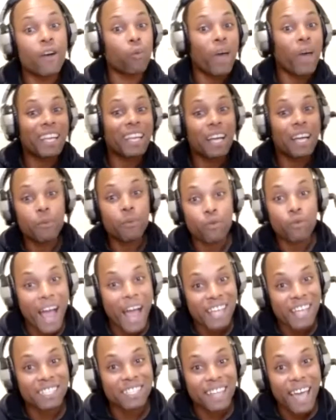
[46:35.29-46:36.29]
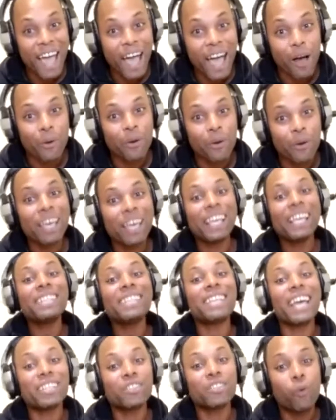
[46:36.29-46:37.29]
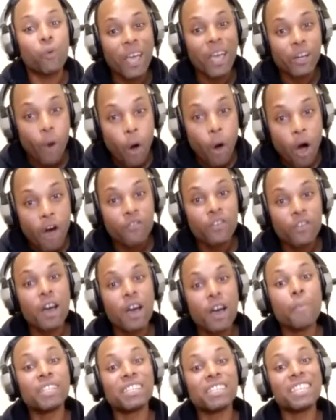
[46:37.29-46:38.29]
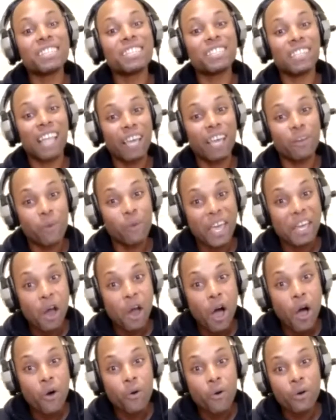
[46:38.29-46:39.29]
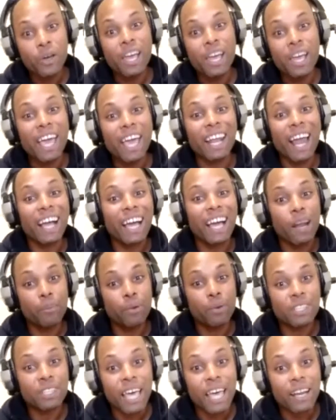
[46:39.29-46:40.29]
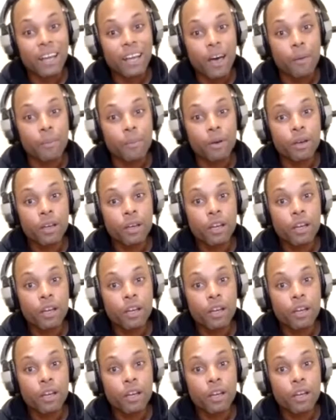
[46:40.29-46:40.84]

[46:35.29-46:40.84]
Weight come crashing down. Mm-hmm. He take the weight off, put this light weight on, and I got to put that up.